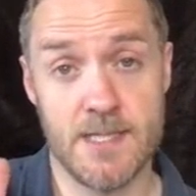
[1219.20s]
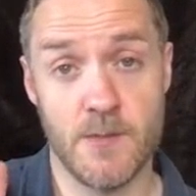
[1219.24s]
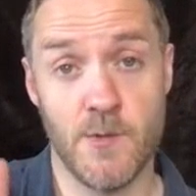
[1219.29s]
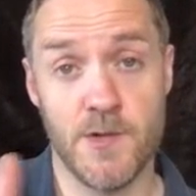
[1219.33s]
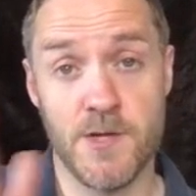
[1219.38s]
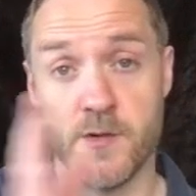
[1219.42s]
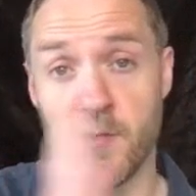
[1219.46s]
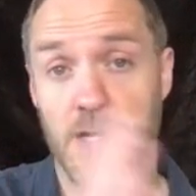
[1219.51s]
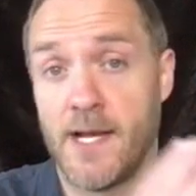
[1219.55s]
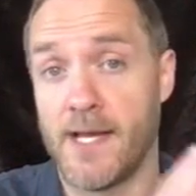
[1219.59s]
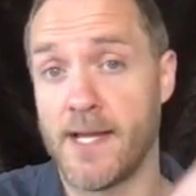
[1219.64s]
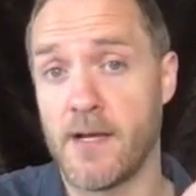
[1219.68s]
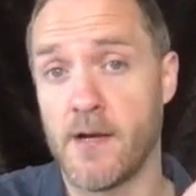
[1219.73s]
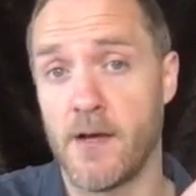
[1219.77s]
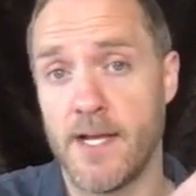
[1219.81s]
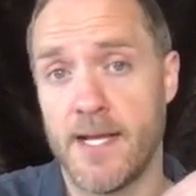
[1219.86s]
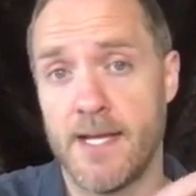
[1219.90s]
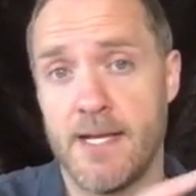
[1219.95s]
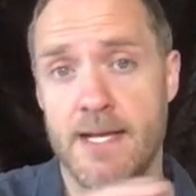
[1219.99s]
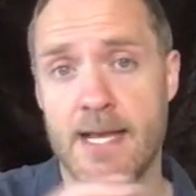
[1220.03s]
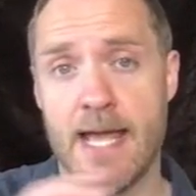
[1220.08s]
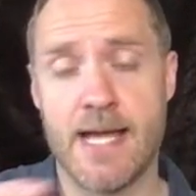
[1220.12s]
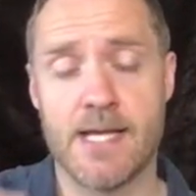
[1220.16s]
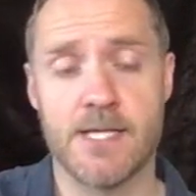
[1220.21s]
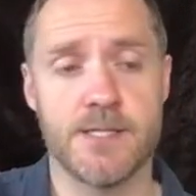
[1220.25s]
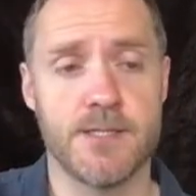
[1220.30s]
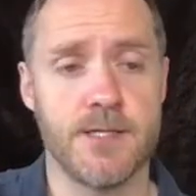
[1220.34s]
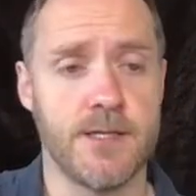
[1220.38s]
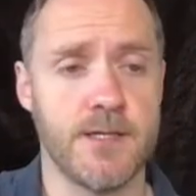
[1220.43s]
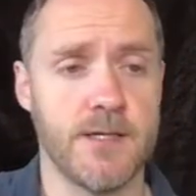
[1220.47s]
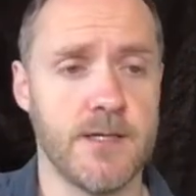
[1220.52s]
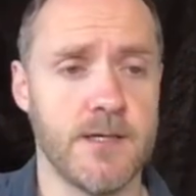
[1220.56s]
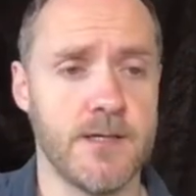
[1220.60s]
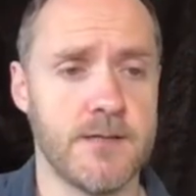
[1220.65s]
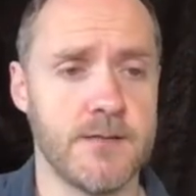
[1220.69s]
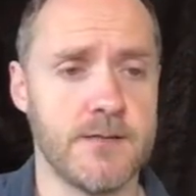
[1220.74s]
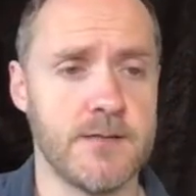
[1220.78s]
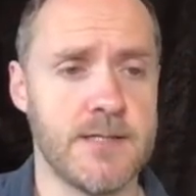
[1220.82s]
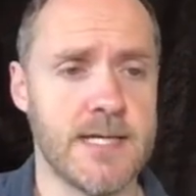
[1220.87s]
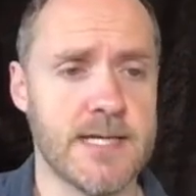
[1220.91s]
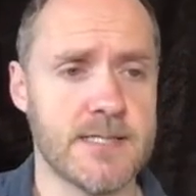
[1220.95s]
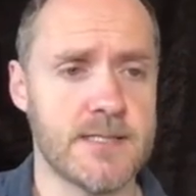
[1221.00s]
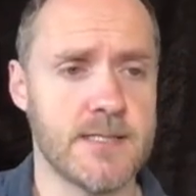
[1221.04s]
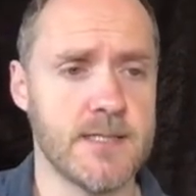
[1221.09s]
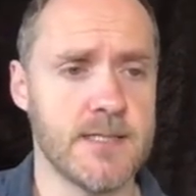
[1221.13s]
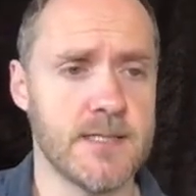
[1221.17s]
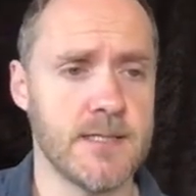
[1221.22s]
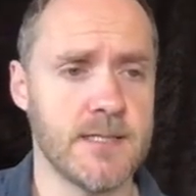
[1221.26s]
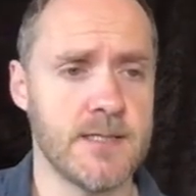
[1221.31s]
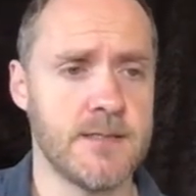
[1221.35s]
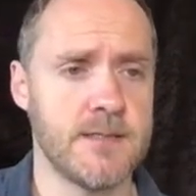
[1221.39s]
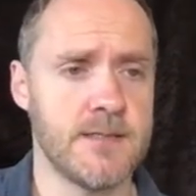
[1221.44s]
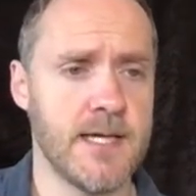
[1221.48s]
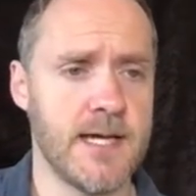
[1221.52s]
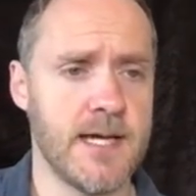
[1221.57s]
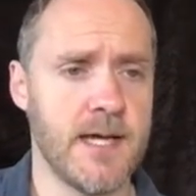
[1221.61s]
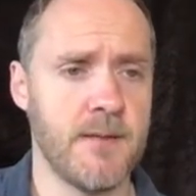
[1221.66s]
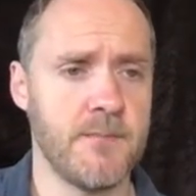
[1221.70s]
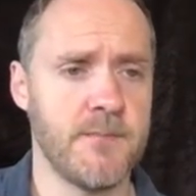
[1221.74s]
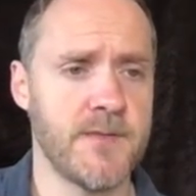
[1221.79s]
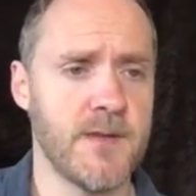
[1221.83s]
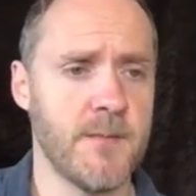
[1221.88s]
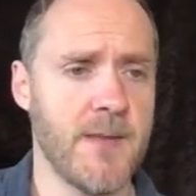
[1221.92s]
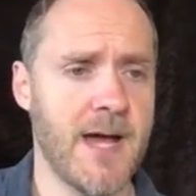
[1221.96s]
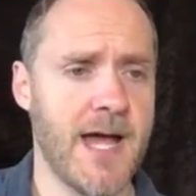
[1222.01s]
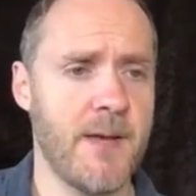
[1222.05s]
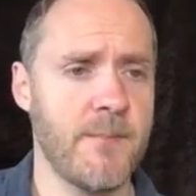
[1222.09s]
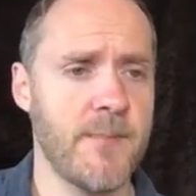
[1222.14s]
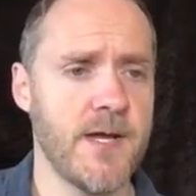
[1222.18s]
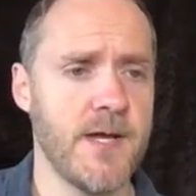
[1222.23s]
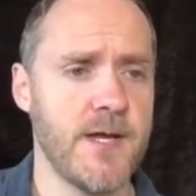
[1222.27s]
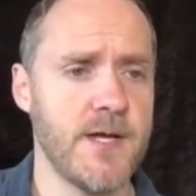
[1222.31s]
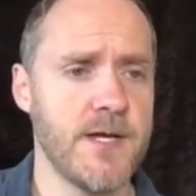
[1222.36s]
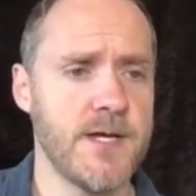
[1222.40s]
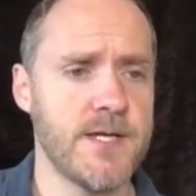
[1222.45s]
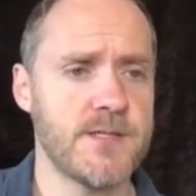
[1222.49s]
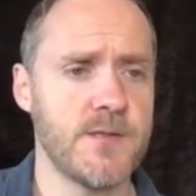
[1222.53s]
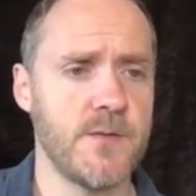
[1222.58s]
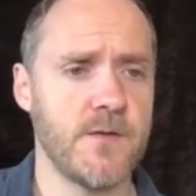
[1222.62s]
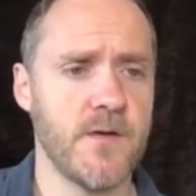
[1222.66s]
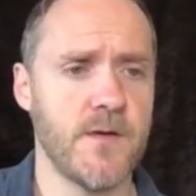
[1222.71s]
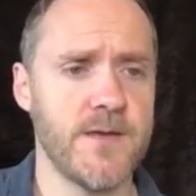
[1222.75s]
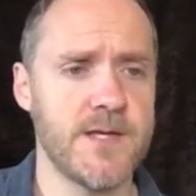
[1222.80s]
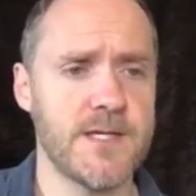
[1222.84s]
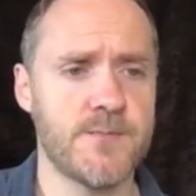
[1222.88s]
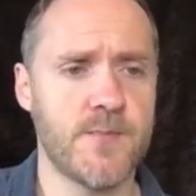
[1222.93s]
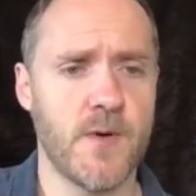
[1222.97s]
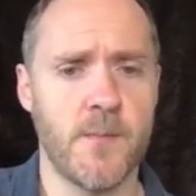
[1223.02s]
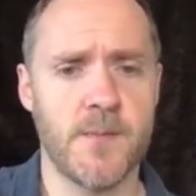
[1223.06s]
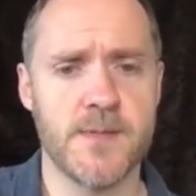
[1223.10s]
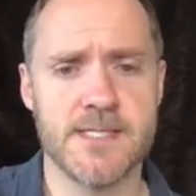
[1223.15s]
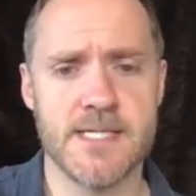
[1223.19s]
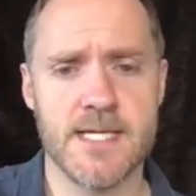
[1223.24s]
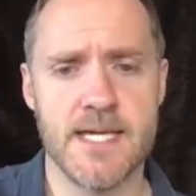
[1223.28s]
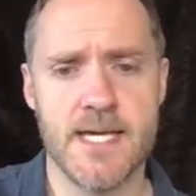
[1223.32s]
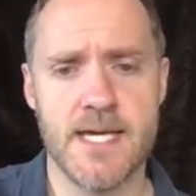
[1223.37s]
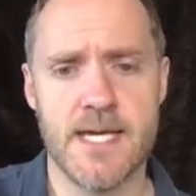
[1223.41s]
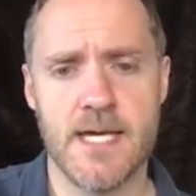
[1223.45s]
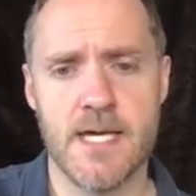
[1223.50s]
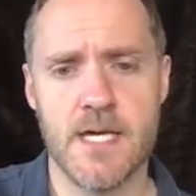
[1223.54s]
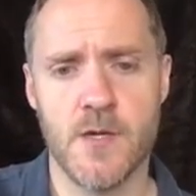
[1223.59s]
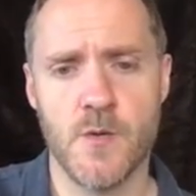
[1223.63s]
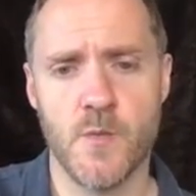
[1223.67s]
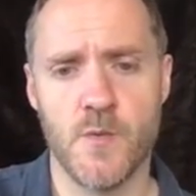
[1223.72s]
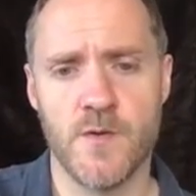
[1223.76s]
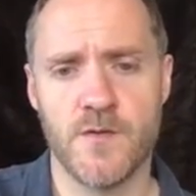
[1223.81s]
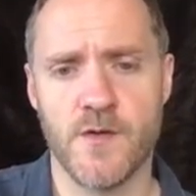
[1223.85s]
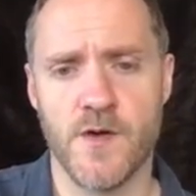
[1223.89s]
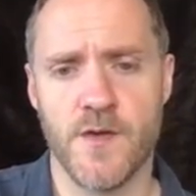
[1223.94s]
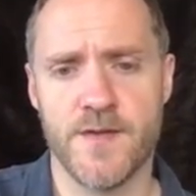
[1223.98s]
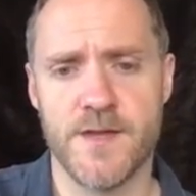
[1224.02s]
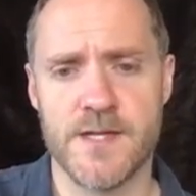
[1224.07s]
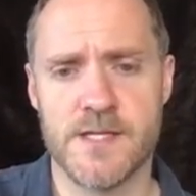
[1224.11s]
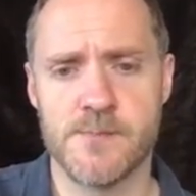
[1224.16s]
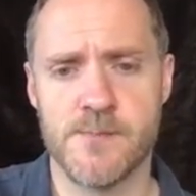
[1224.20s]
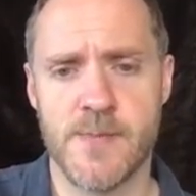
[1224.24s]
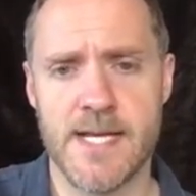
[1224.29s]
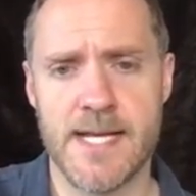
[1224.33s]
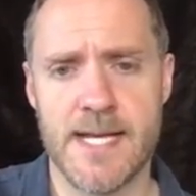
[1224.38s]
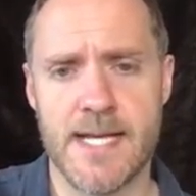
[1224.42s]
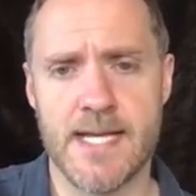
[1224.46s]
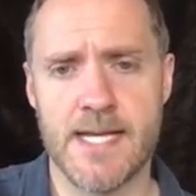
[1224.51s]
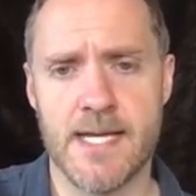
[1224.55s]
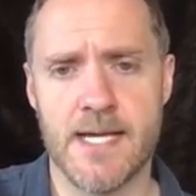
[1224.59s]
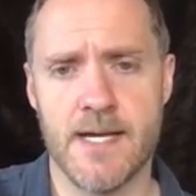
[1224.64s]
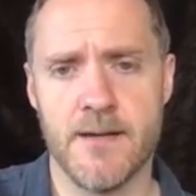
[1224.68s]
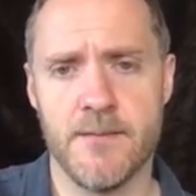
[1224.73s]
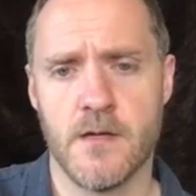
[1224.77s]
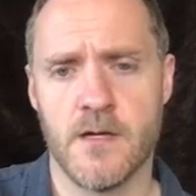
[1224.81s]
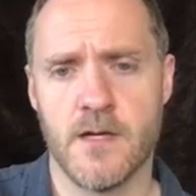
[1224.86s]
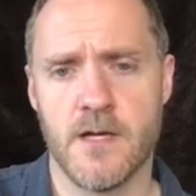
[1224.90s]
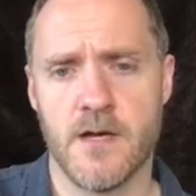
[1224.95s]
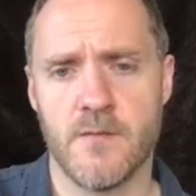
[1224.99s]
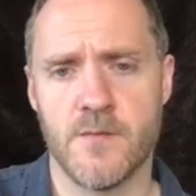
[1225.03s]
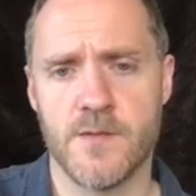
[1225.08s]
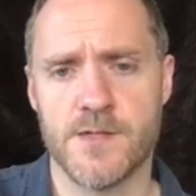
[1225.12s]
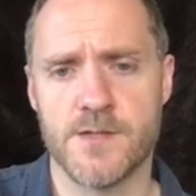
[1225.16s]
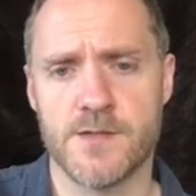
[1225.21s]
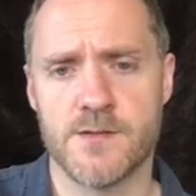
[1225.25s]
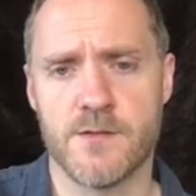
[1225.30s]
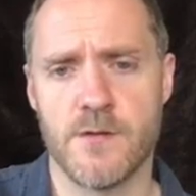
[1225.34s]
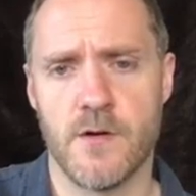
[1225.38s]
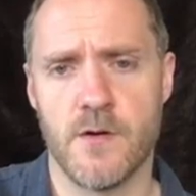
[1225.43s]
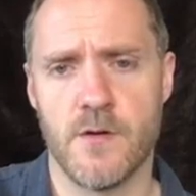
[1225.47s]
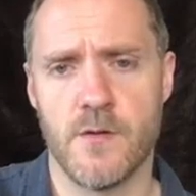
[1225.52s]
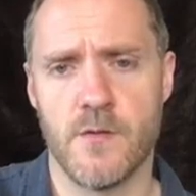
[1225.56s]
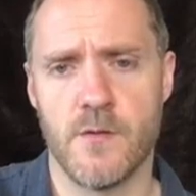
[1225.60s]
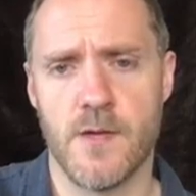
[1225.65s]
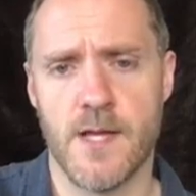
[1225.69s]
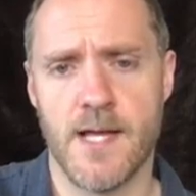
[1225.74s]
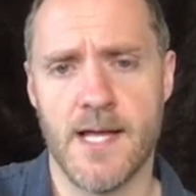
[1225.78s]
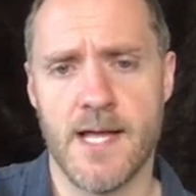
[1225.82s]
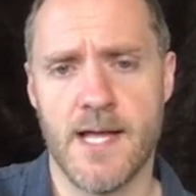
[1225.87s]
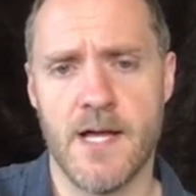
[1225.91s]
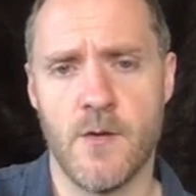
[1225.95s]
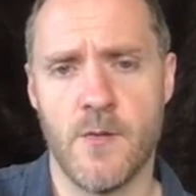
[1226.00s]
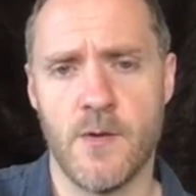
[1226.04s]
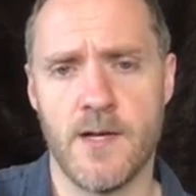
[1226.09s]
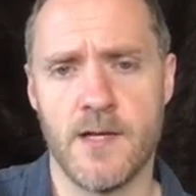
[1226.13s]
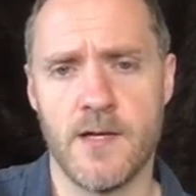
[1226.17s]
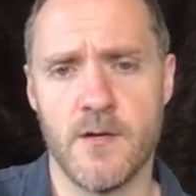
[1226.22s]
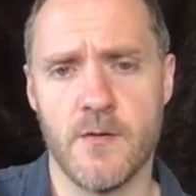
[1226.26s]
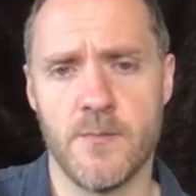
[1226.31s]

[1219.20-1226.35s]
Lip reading: when you click on it next to the map. So we've got this property here, we've got this pin here. Now, if we scroll out a little